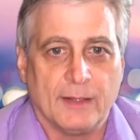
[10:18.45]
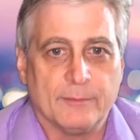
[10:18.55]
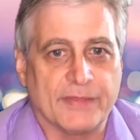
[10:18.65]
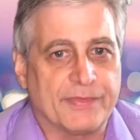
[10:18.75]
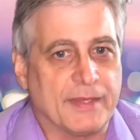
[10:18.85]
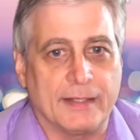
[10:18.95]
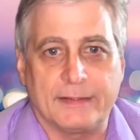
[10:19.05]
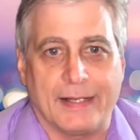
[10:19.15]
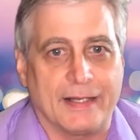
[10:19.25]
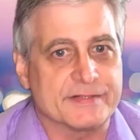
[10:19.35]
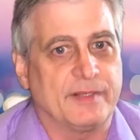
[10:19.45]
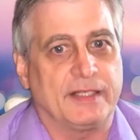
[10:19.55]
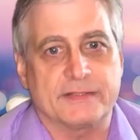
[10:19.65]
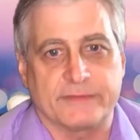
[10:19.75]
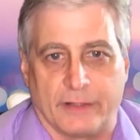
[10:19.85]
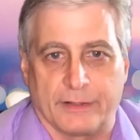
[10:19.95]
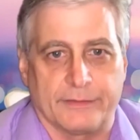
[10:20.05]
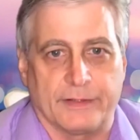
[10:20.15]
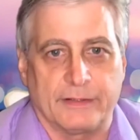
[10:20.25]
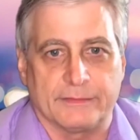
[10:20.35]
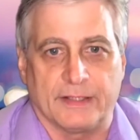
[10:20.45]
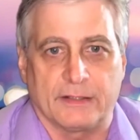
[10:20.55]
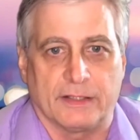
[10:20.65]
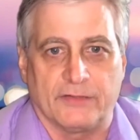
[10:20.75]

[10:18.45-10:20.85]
but then as the meeting started, they cut